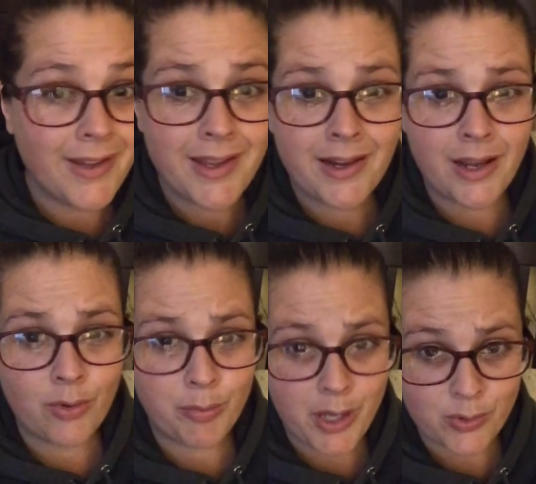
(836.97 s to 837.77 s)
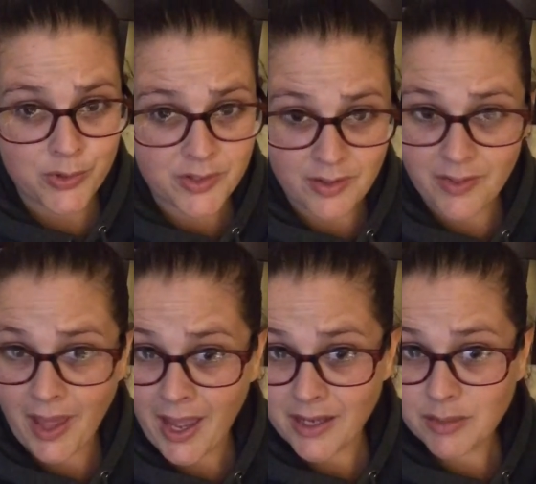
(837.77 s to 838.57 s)
again, I will post
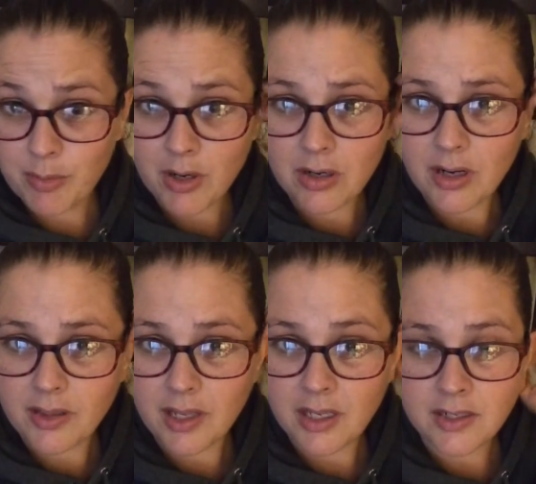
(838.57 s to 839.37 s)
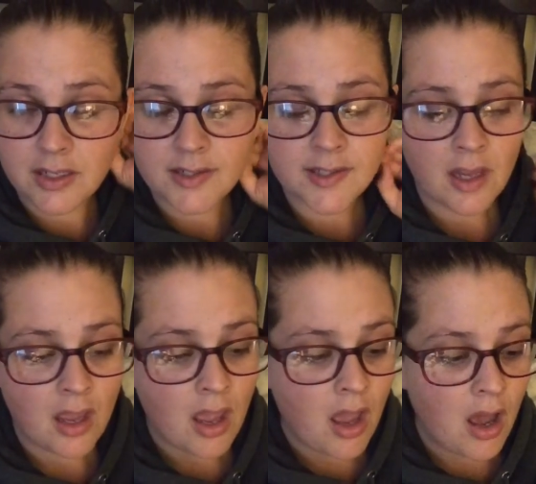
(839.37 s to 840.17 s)
that part at the end of this.
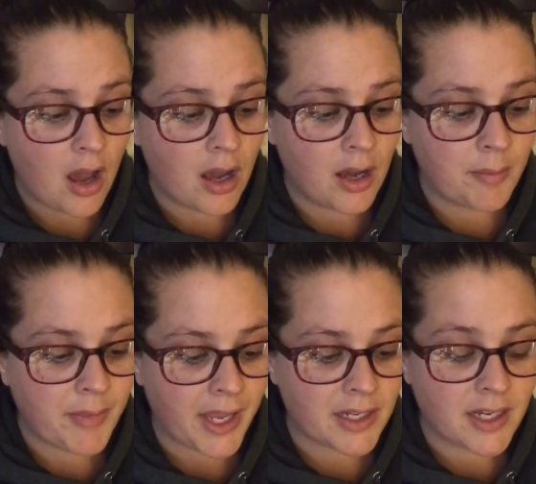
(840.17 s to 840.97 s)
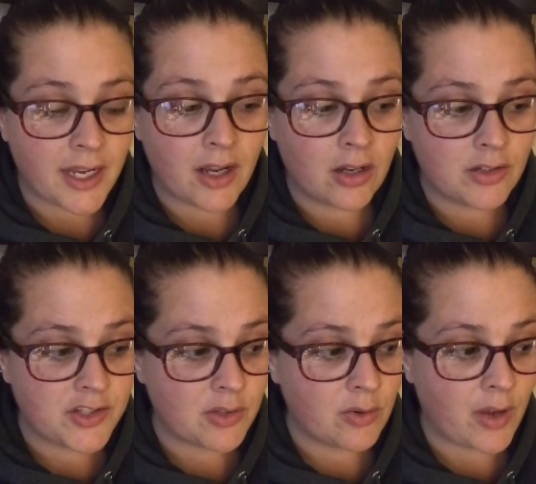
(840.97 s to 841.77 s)
Um, and I
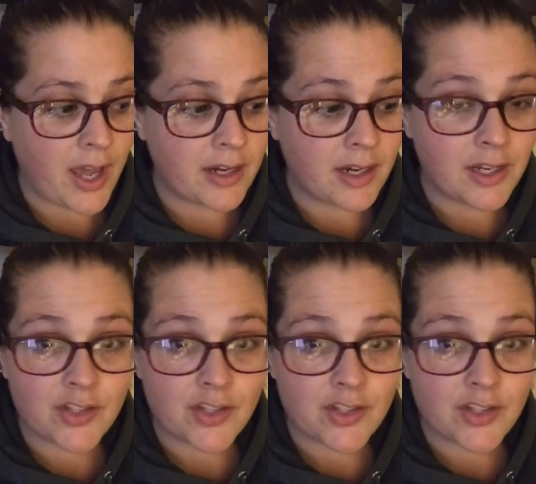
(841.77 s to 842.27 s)
also added a